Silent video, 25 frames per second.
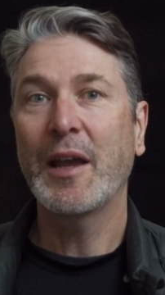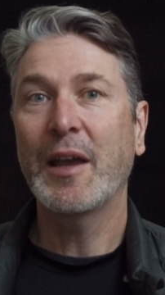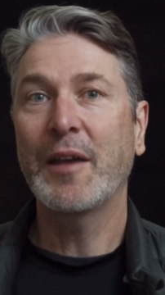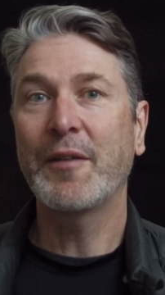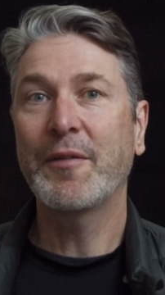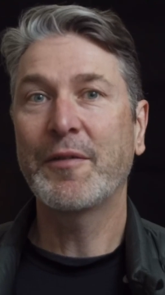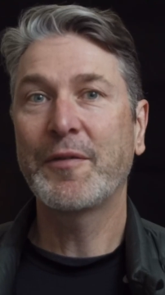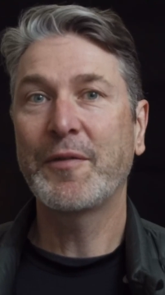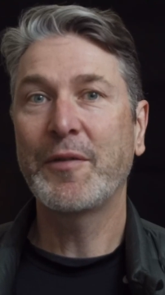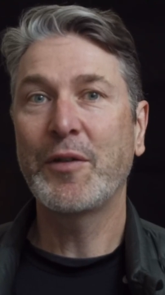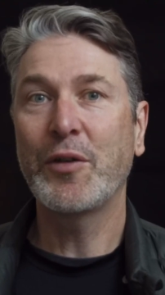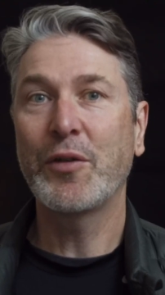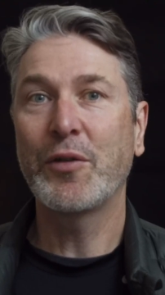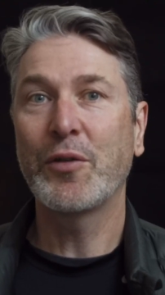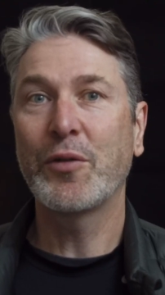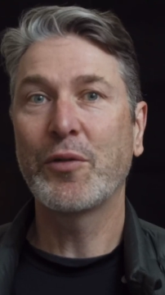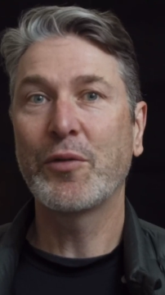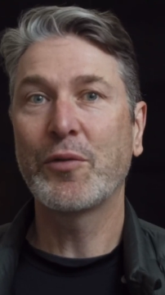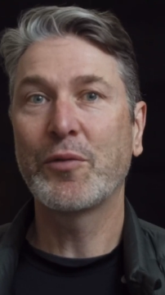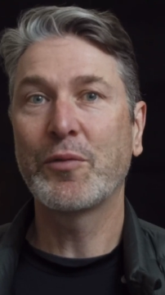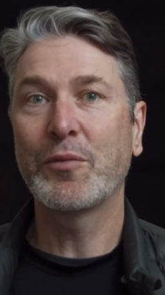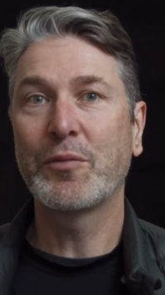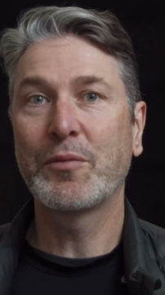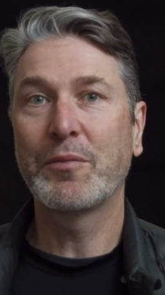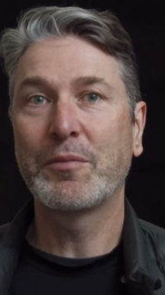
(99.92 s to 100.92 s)
If
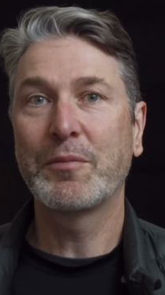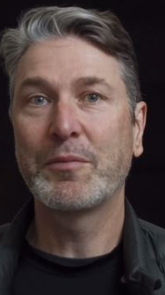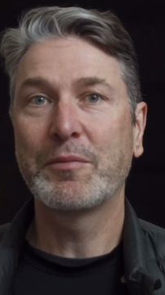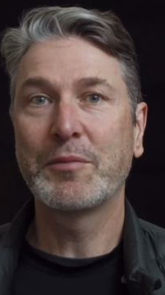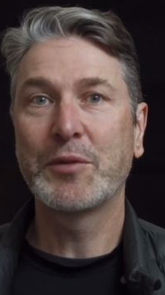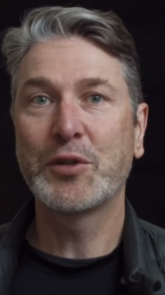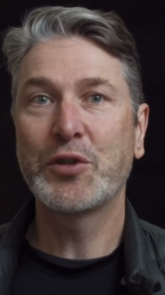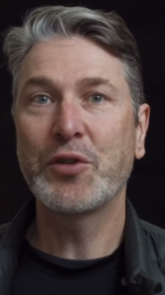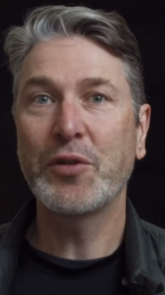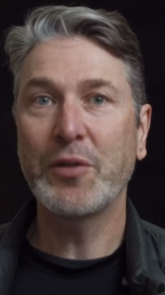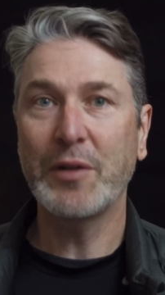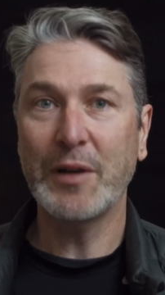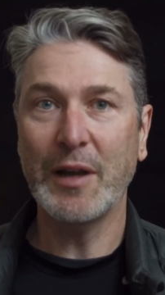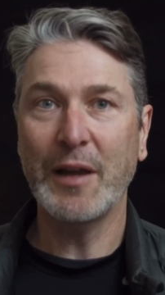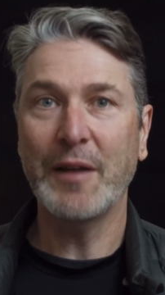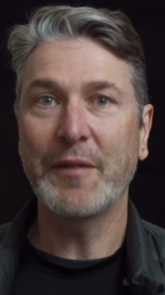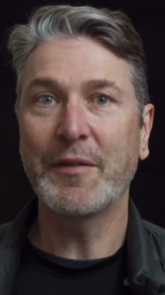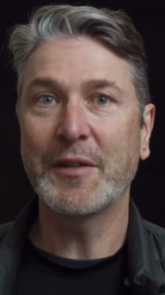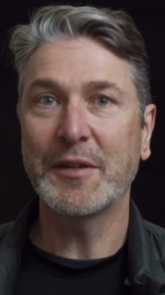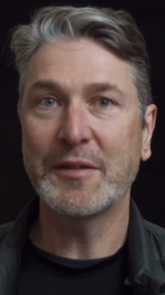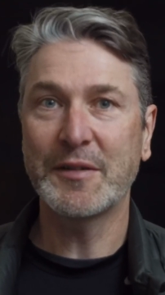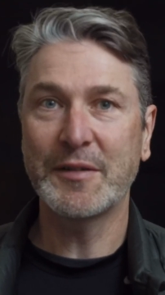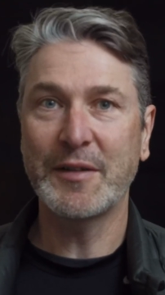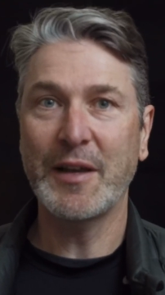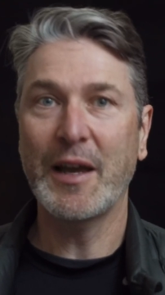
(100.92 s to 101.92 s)
you shoot
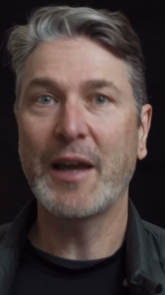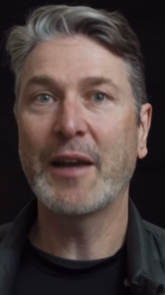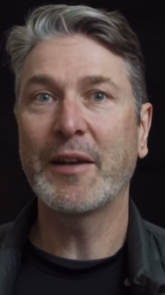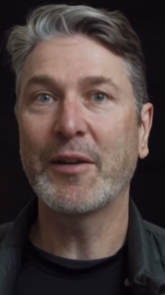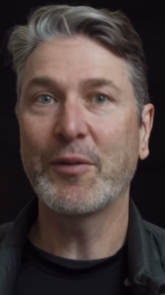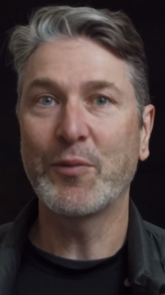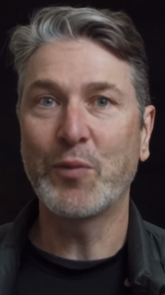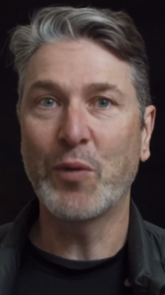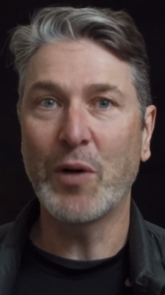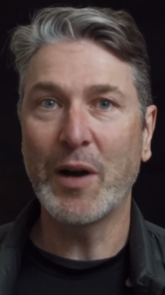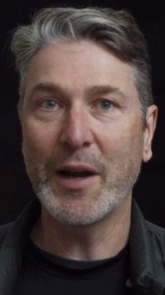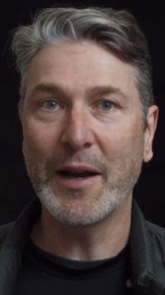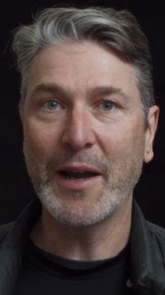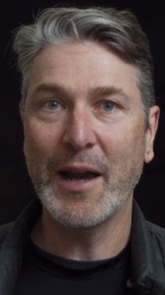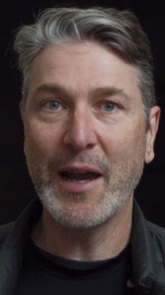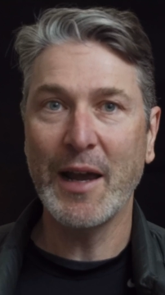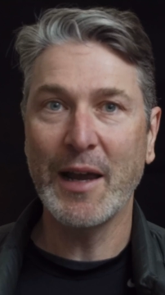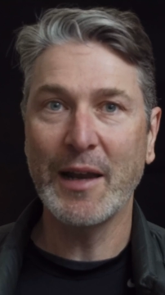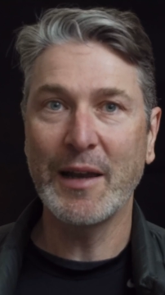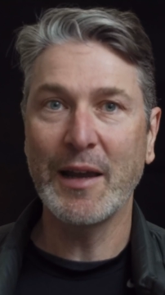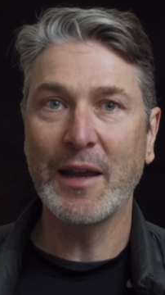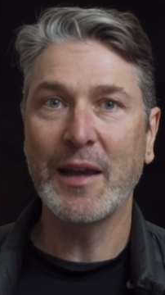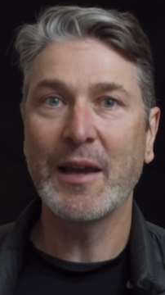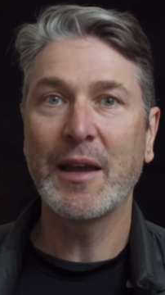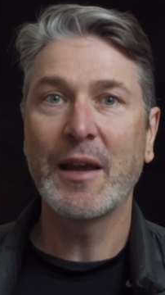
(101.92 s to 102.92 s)
in the standard
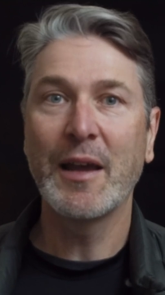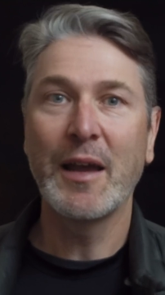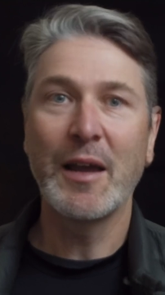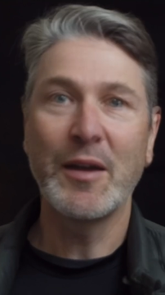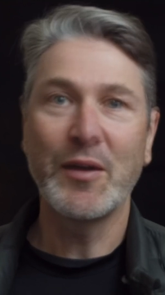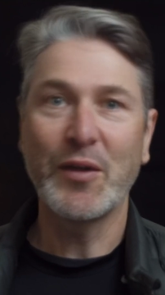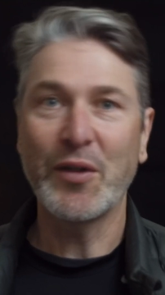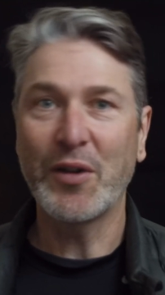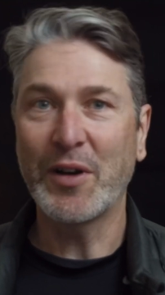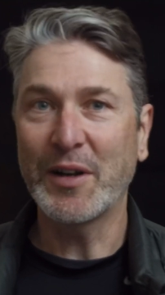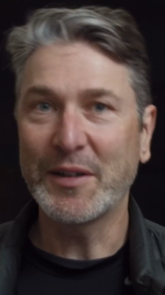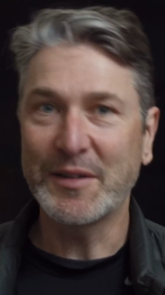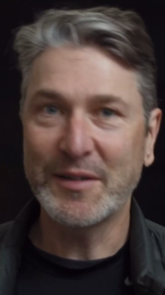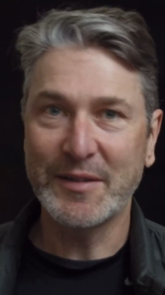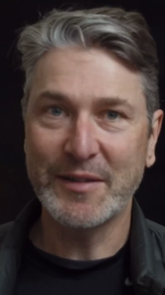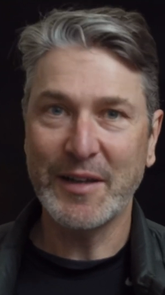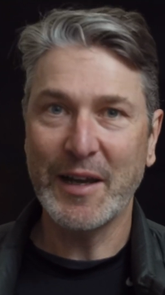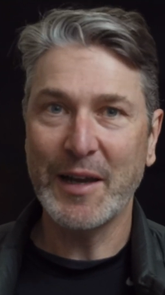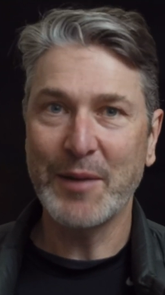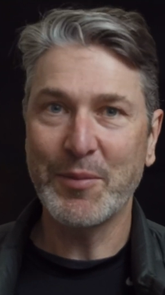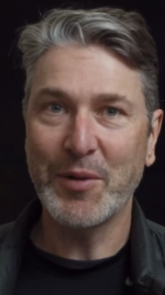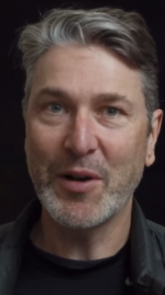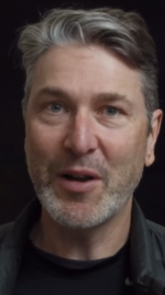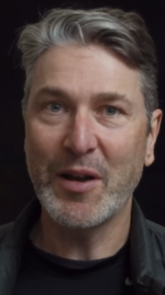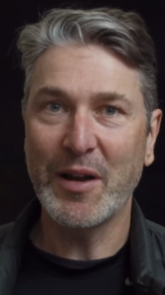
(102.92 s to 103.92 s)
180 and try and
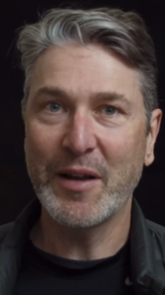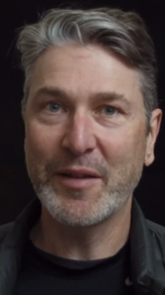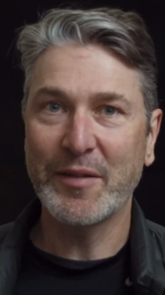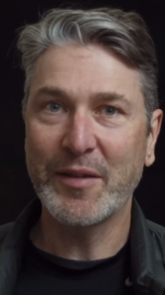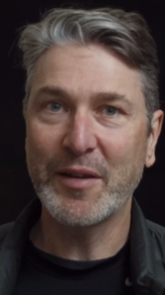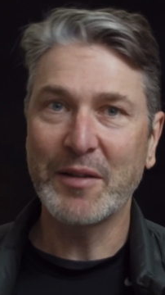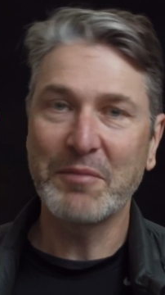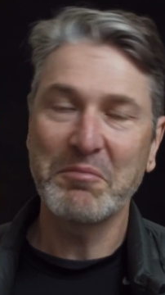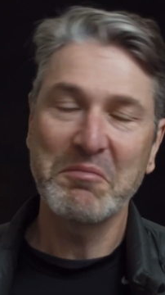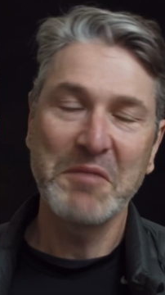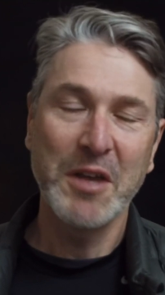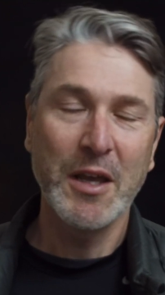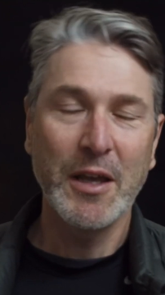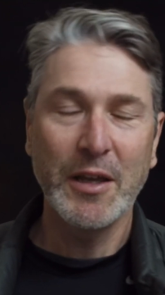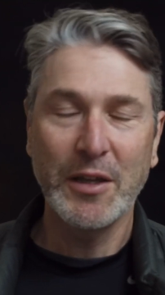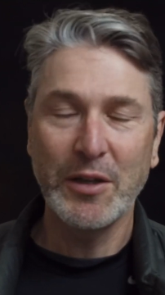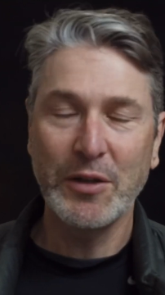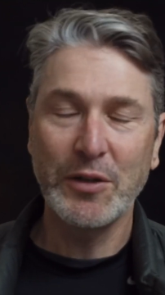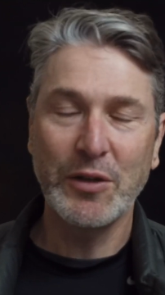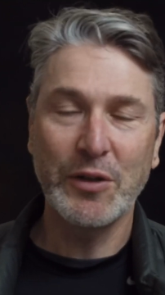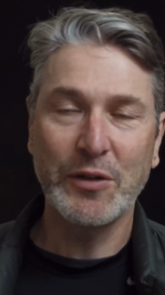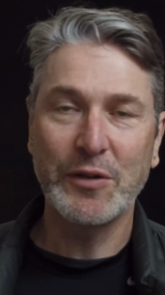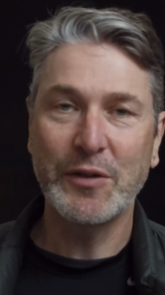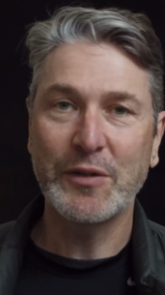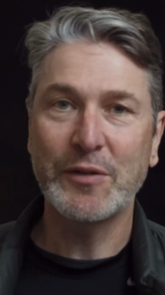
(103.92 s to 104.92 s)
stabilize it,
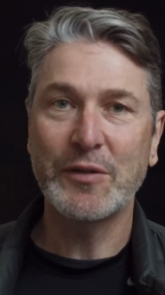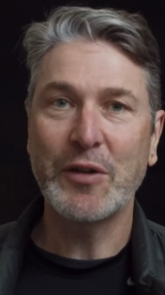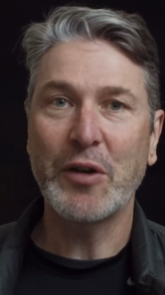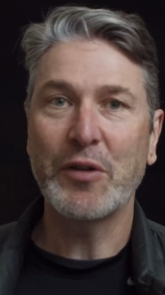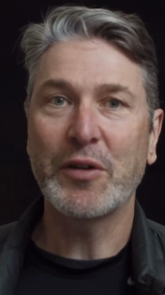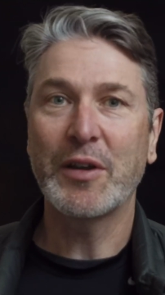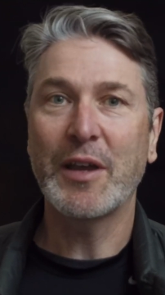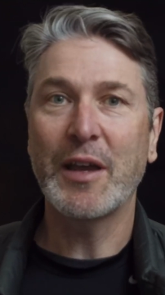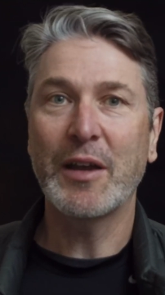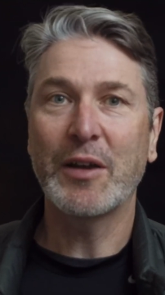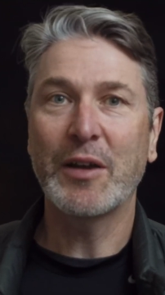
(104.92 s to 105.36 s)
you just don't